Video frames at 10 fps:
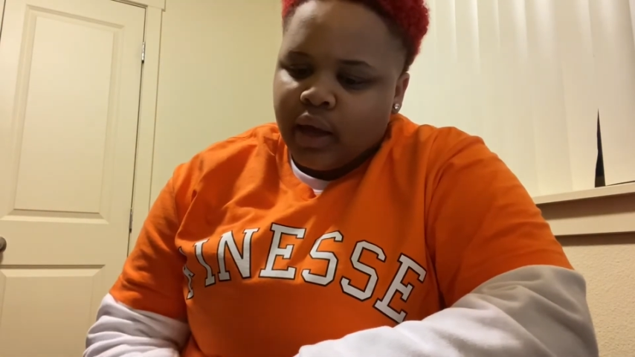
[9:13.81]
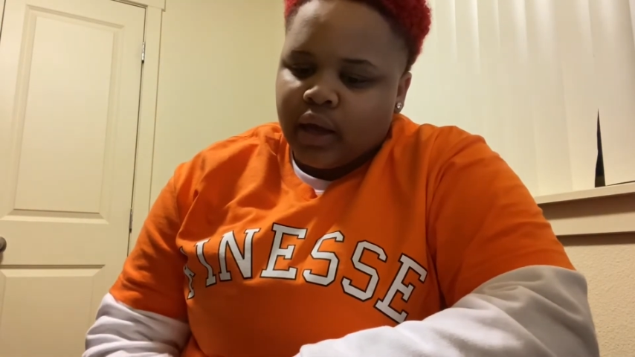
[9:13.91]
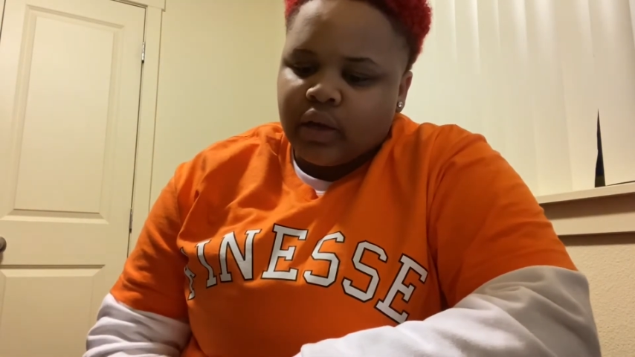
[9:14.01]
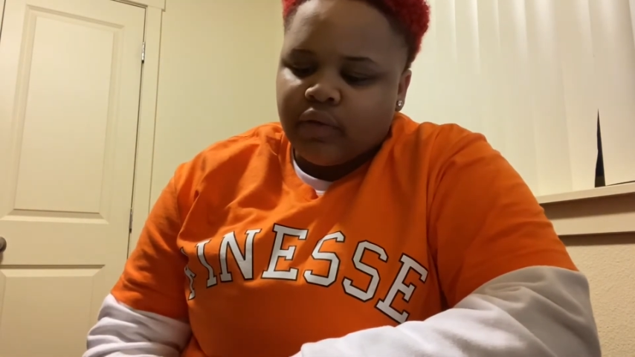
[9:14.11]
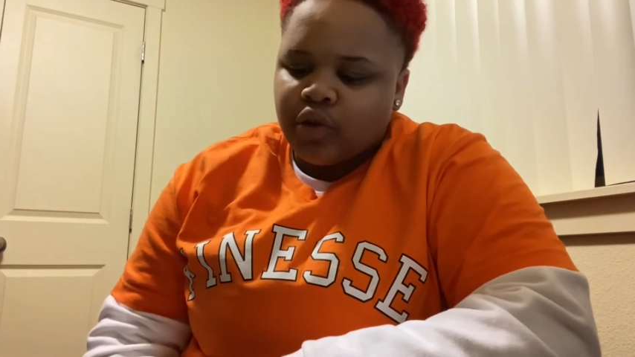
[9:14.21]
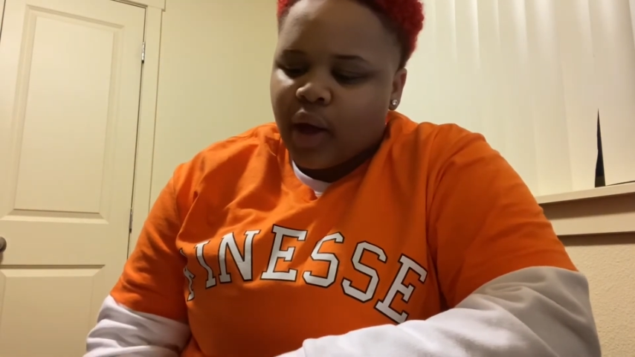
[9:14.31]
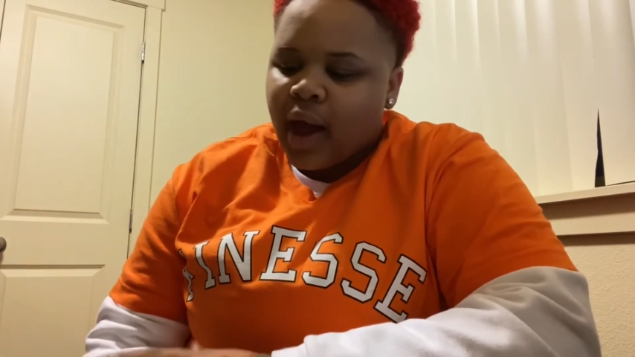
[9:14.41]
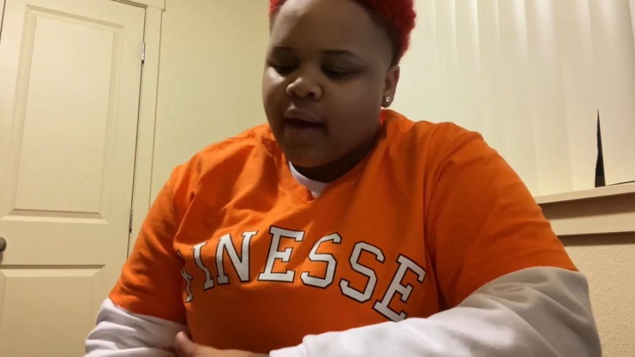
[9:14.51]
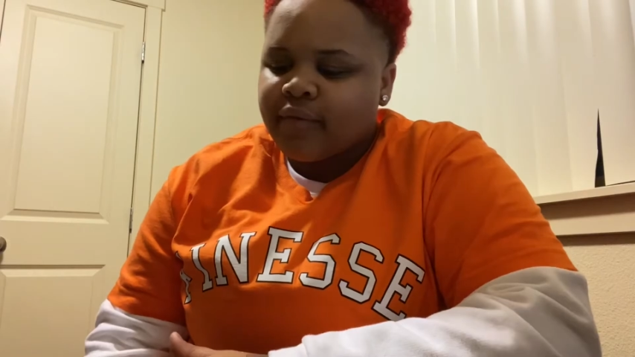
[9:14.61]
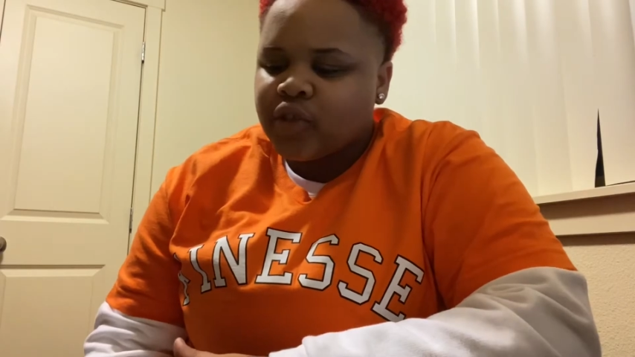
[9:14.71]
And if you
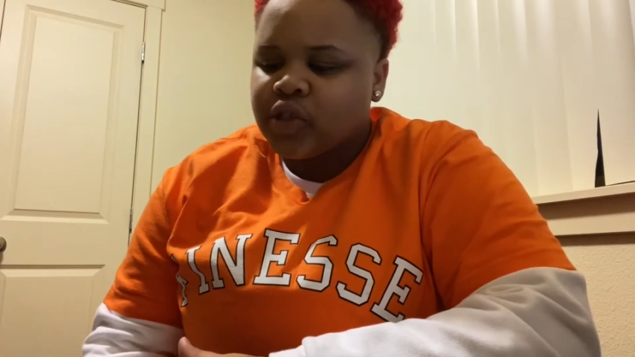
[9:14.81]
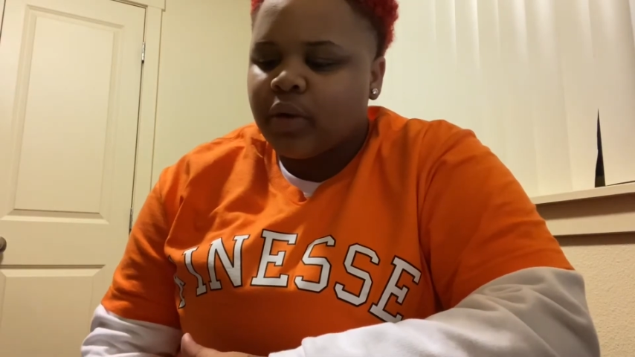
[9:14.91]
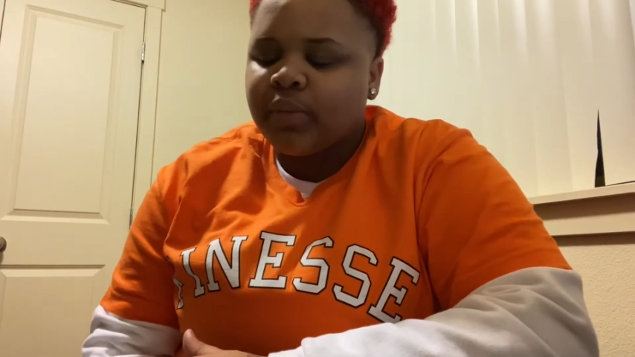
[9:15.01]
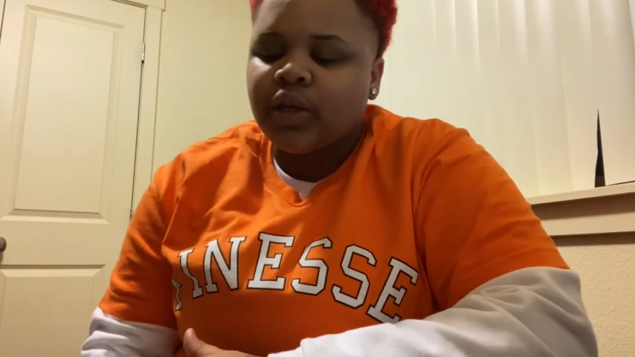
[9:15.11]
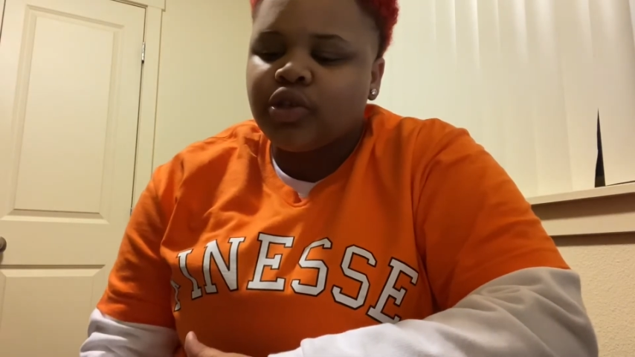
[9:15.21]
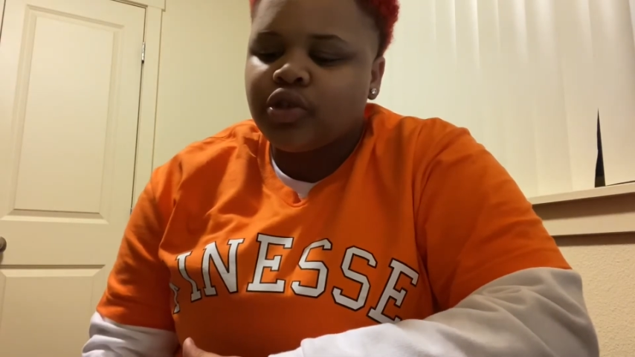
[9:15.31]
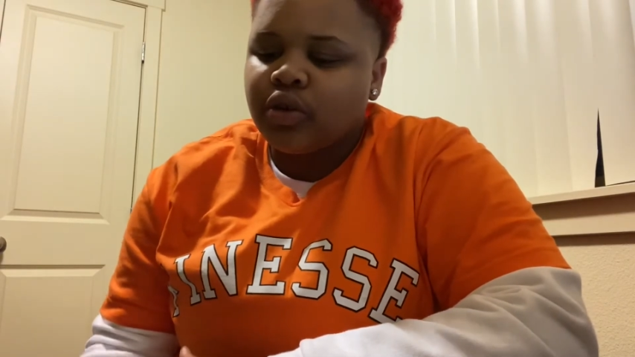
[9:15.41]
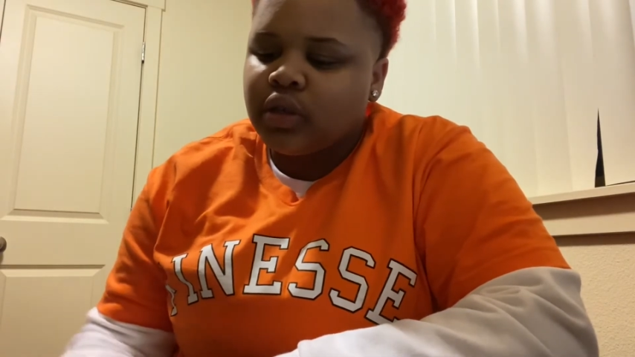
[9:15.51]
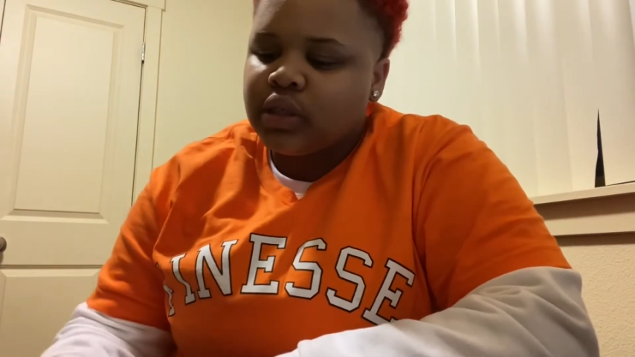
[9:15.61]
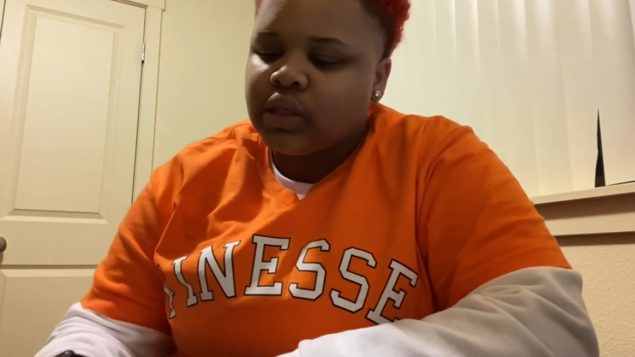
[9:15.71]
have some
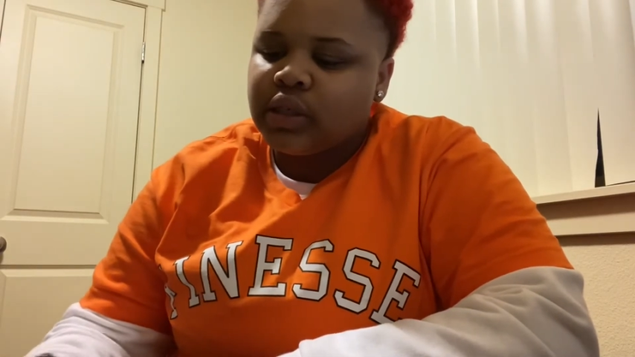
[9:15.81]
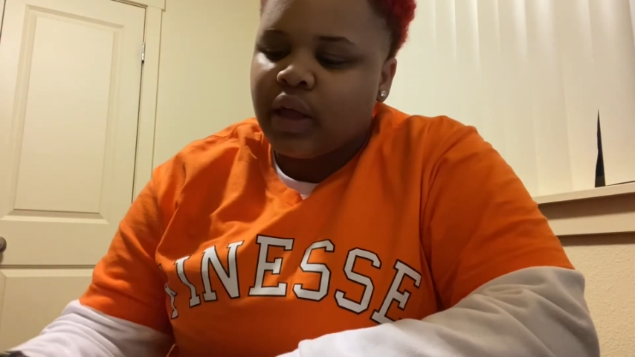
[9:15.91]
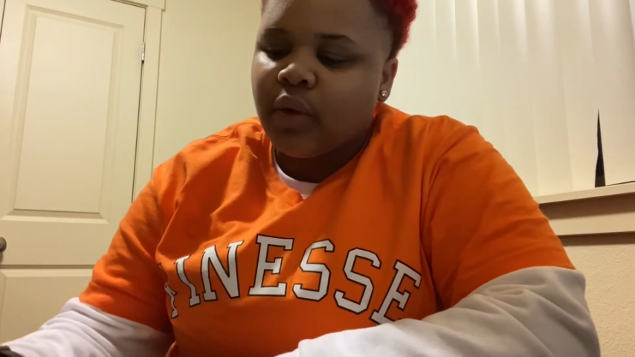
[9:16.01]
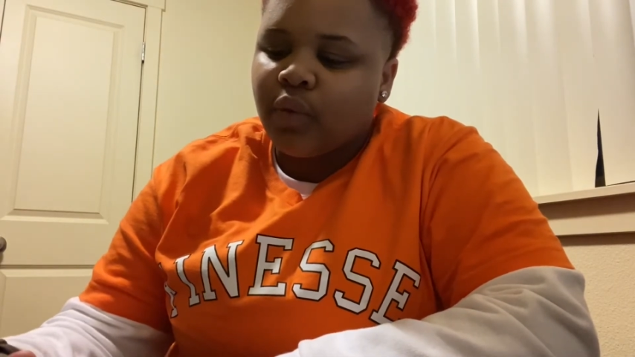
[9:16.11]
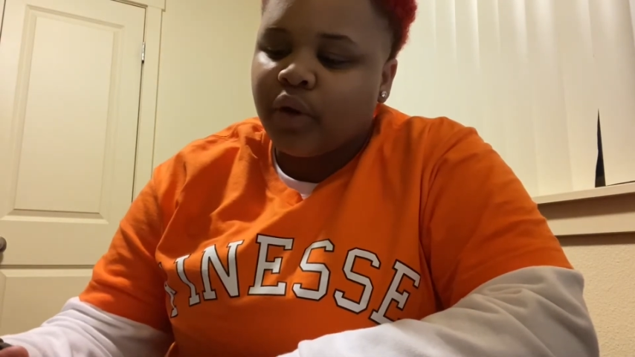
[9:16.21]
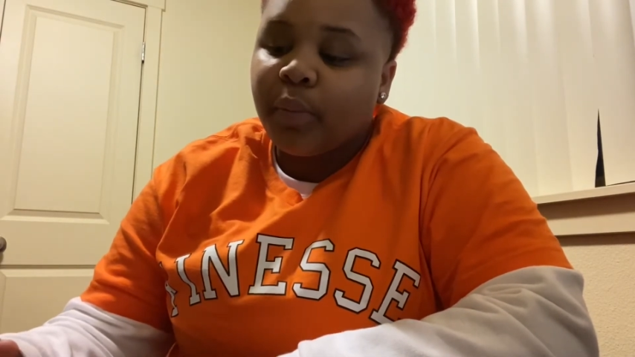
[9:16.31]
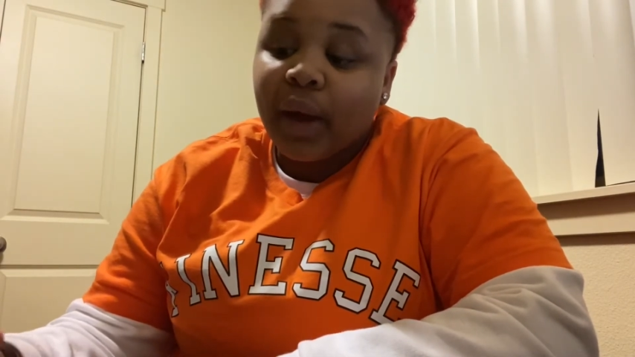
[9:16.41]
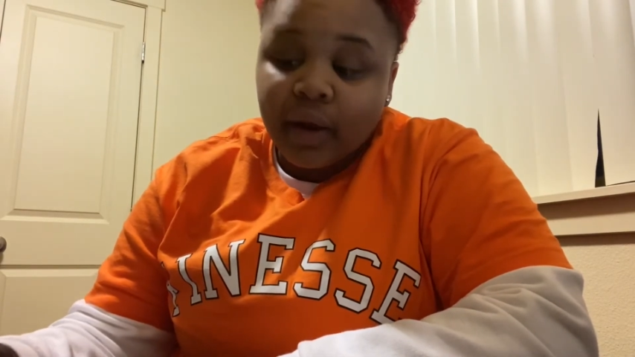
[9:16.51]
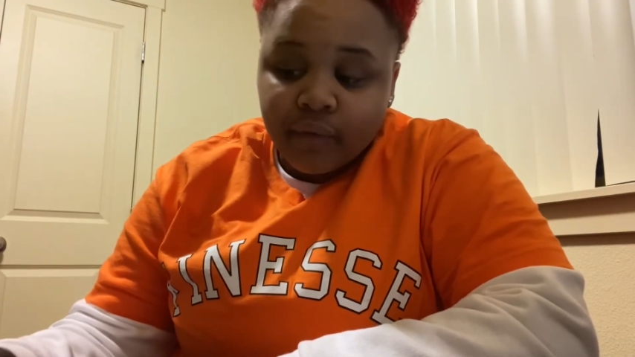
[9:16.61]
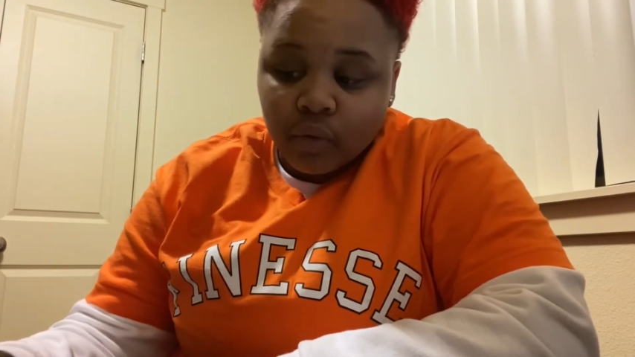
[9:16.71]
insurances, they will
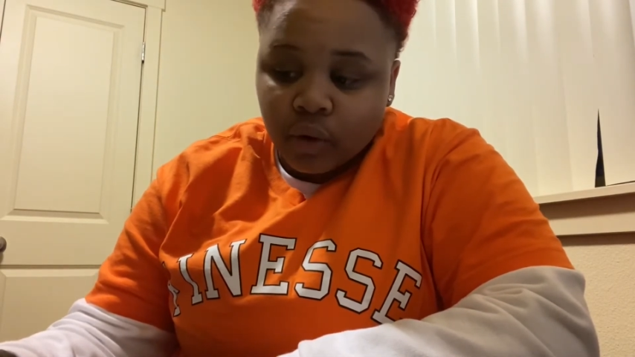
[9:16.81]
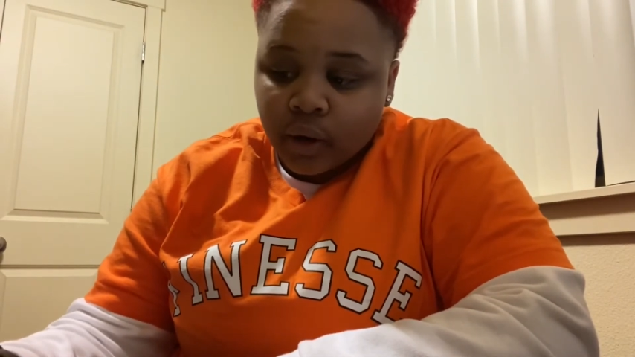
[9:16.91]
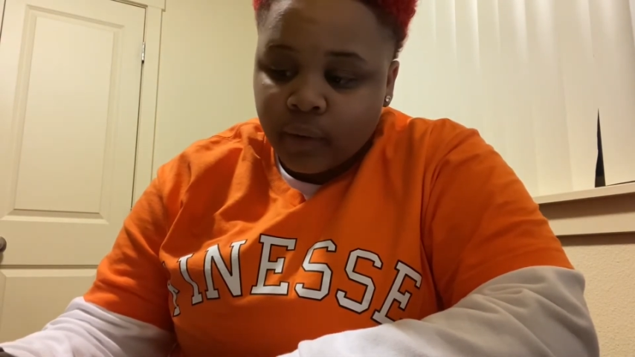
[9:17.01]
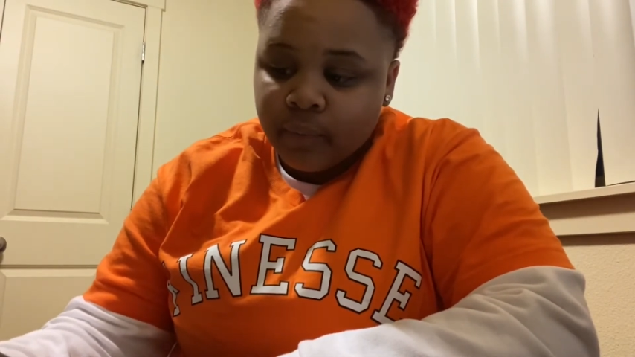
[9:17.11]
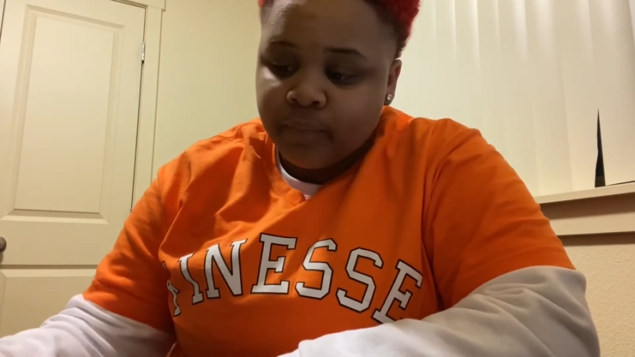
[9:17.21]
pay for it